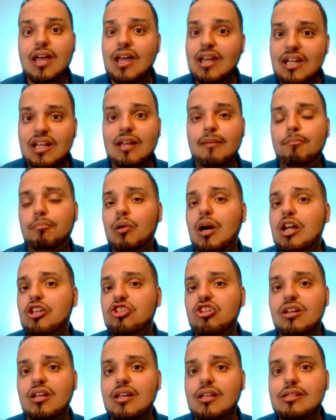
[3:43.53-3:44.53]
any
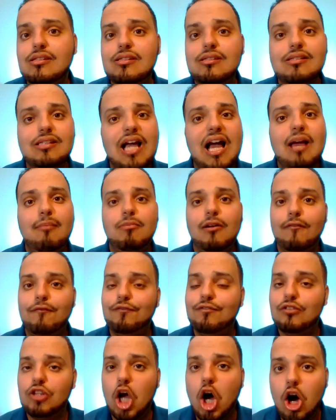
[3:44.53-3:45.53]
prejudice type of
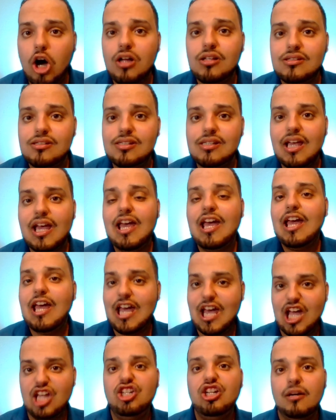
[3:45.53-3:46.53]
thoughts
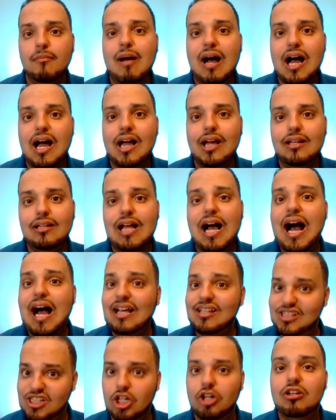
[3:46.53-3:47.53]
in your mind.
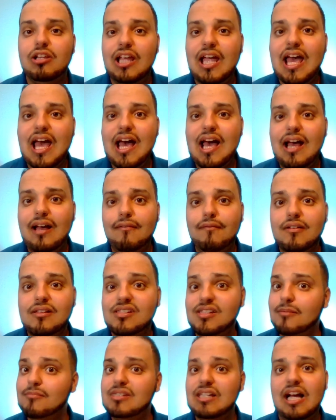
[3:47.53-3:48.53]
I certainly have.
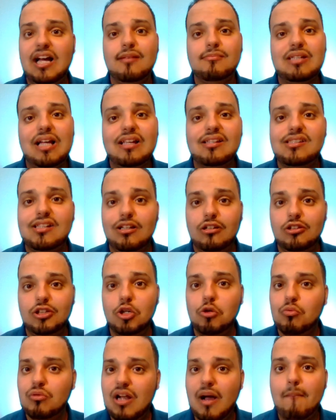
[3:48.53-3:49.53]
Sometimes I still
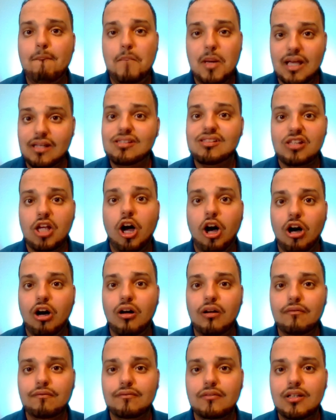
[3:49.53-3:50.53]
do when I'm pissed
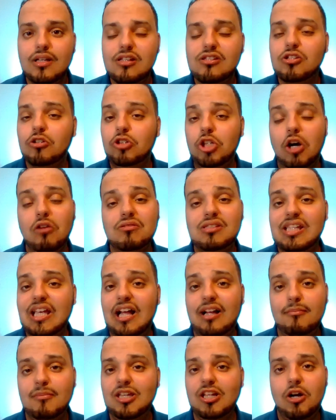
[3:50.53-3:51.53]
off. So don't
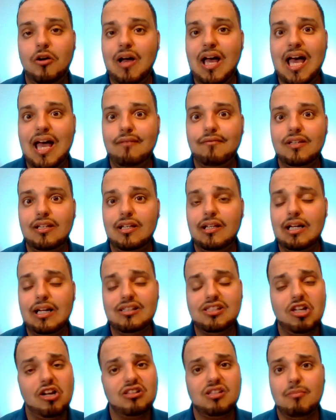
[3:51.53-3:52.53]
tell me you don't have it.
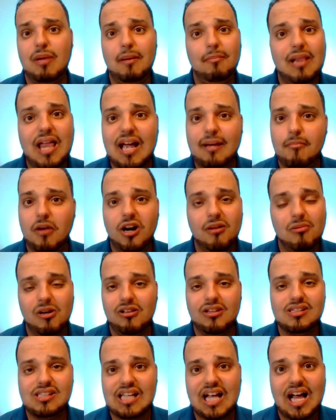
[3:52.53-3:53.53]
I talk to my black barber
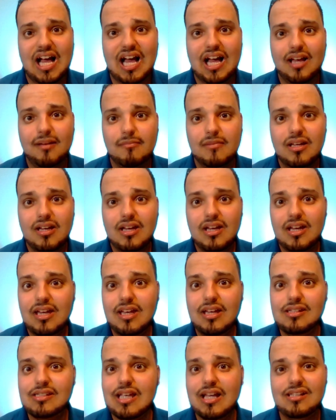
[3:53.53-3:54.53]
all the time.
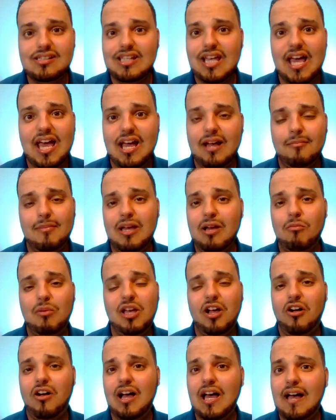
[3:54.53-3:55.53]
He says, yeah, man,
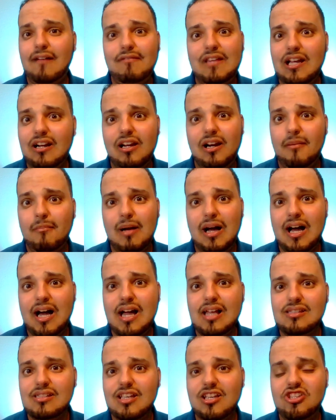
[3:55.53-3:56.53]
we all have that in our
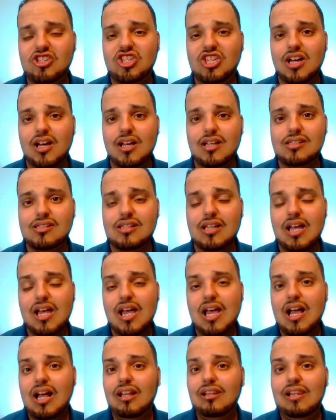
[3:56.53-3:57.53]
minds. It's just
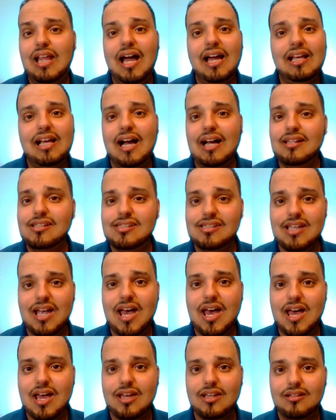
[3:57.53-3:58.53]
like I
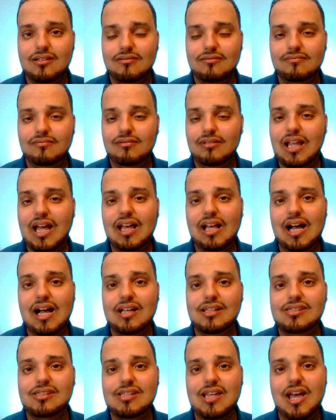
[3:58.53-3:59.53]
said. Like
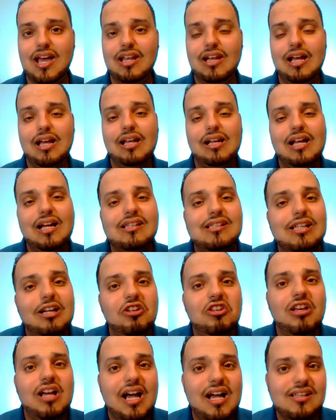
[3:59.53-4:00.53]
I said, and I
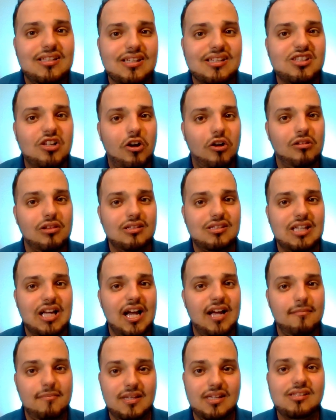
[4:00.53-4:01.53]
tell you guys this all the
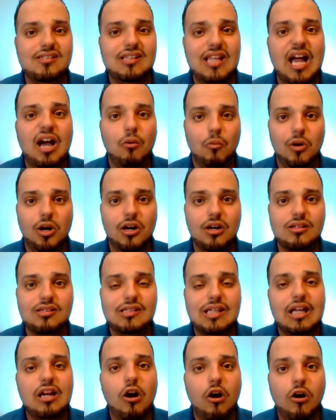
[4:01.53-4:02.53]
time, these networks
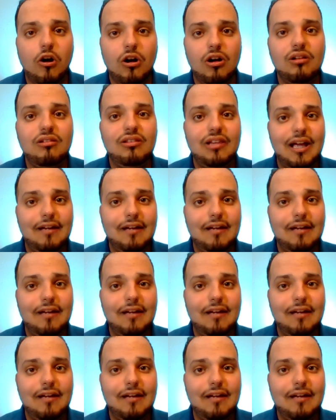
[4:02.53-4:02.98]
that are